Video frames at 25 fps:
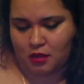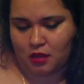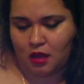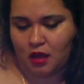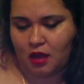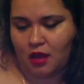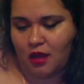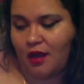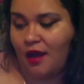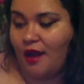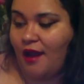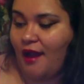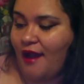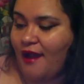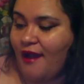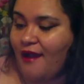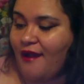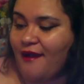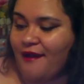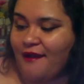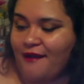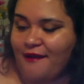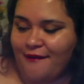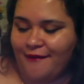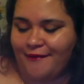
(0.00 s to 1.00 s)

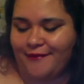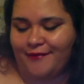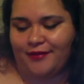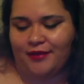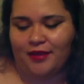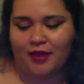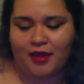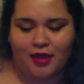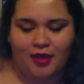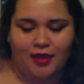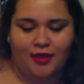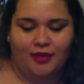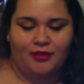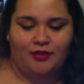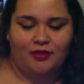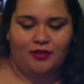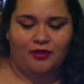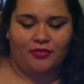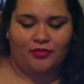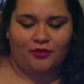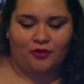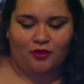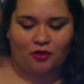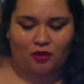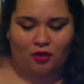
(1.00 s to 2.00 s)
Oh, you're
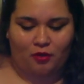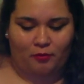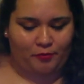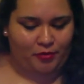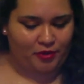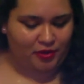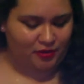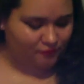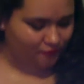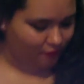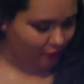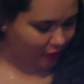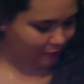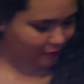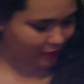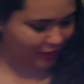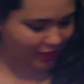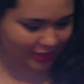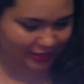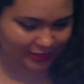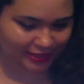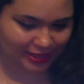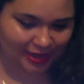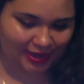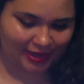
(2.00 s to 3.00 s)
the culprit of why we
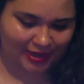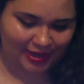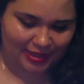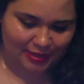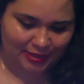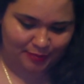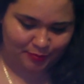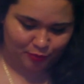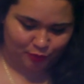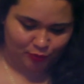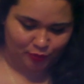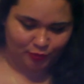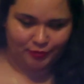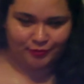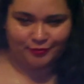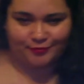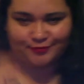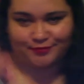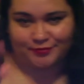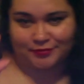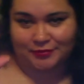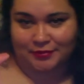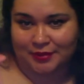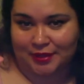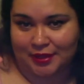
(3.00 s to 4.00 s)
had that label.
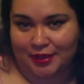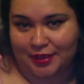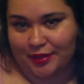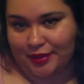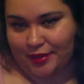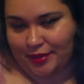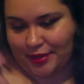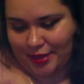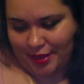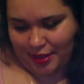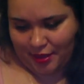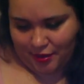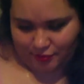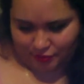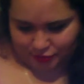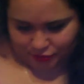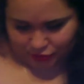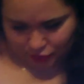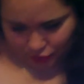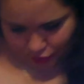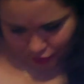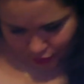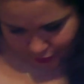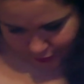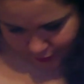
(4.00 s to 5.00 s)

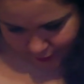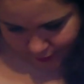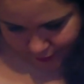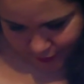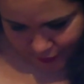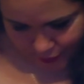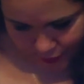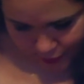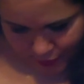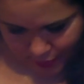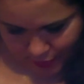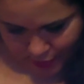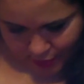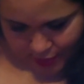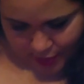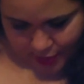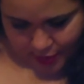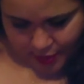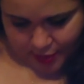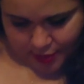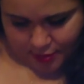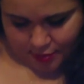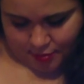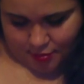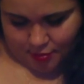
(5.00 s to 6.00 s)
Aerosol.
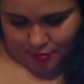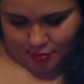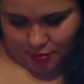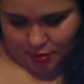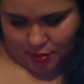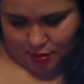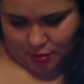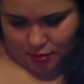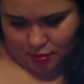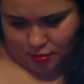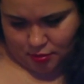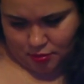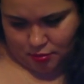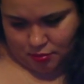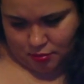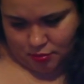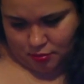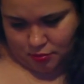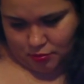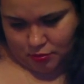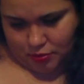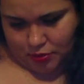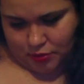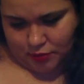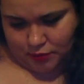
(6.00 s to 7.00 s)
Okay,
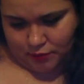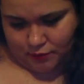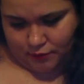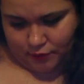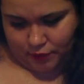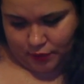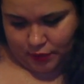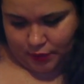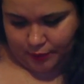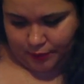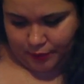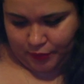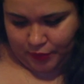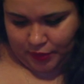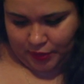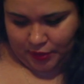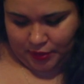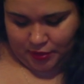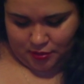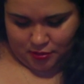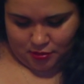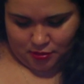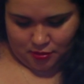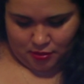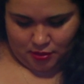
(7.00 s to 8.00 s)
before I break
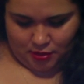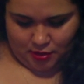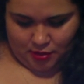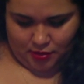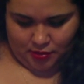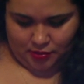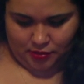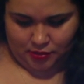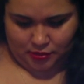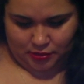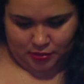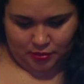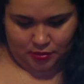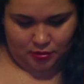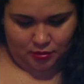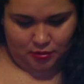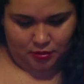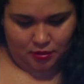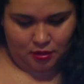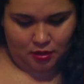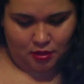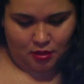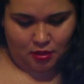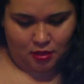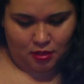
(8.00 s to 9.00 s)
it.
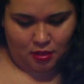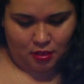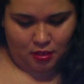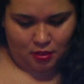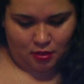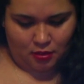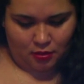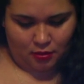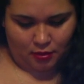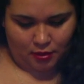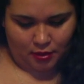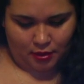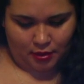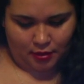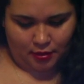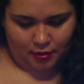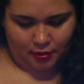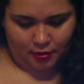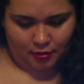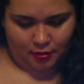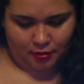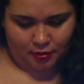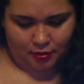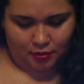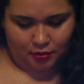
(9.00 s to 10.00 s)
Okay.
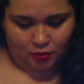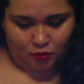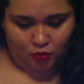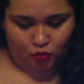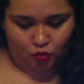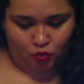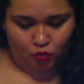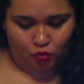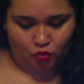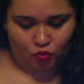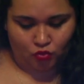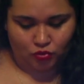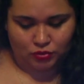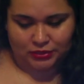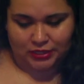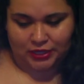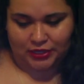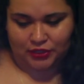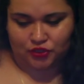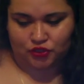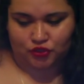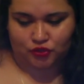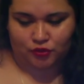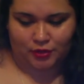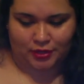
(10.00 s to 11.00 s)
Ooh,
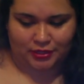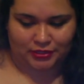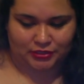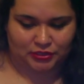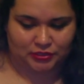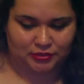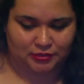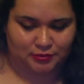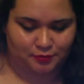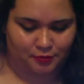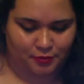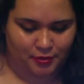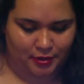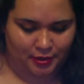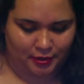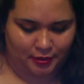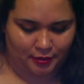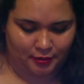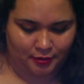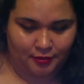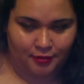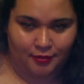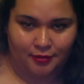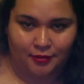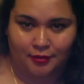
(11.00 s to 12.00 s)
texturizing spray.
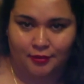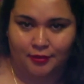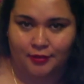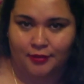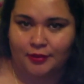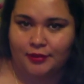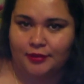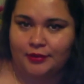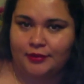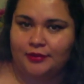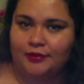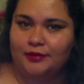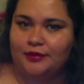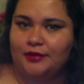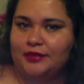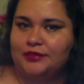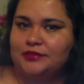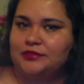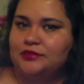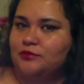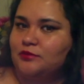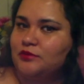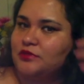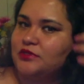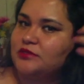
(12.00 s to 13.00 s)
Let's
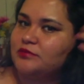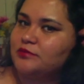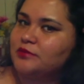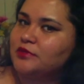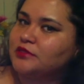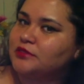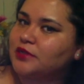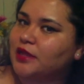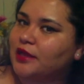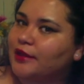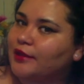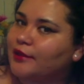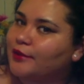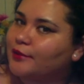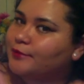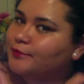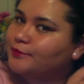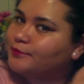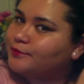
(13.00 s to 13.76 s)
see what it smells like.